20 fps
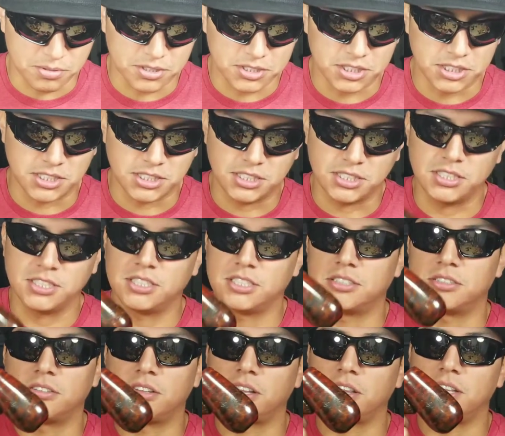but she sees, you
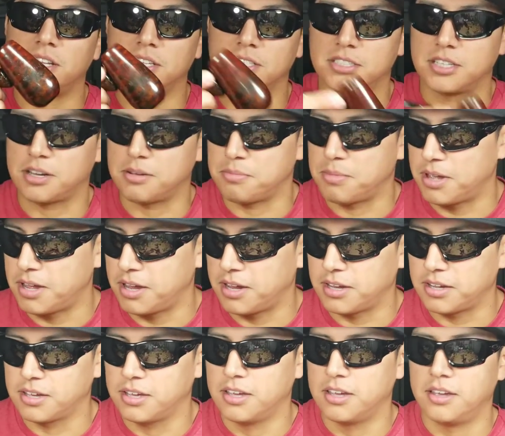know, the things that I
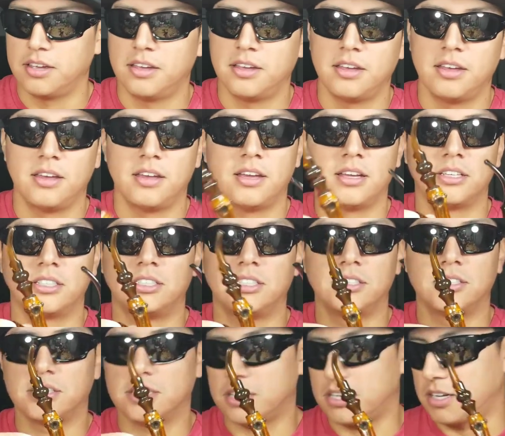make, and
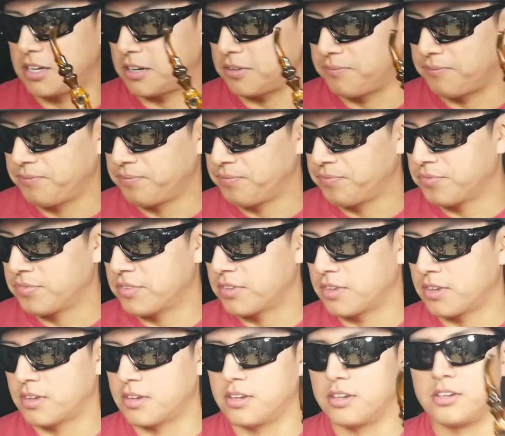she's like,
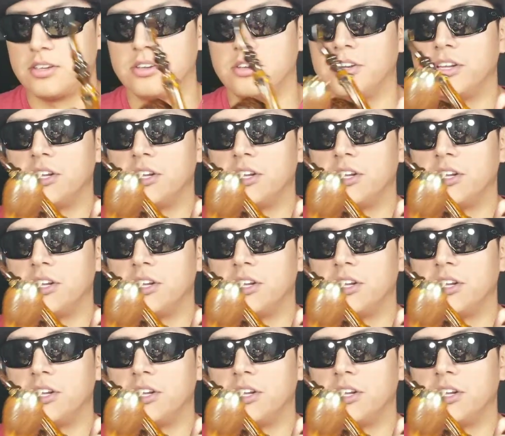you